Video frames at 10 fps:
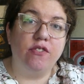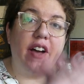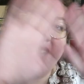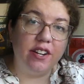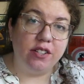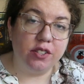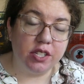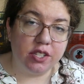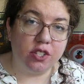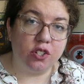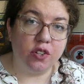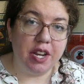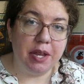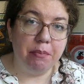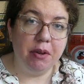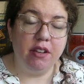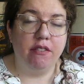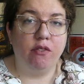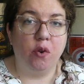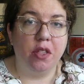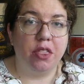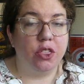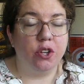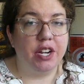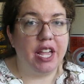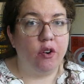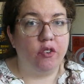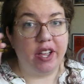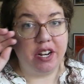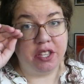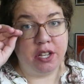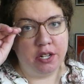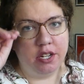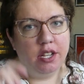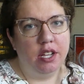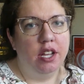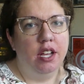final stream for the 30 hour write-a-thon.